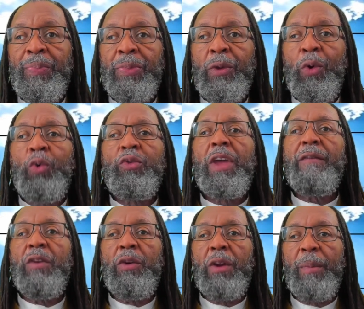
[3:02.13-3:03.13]
who's giving
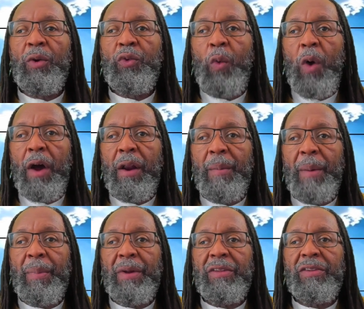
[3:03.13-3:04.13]
you the most water, my
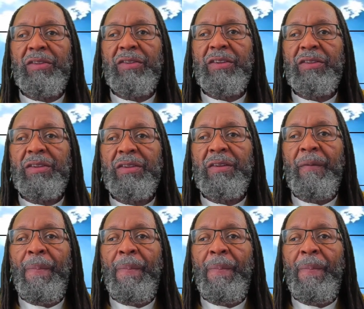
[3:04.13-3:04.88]
brothers and sisters.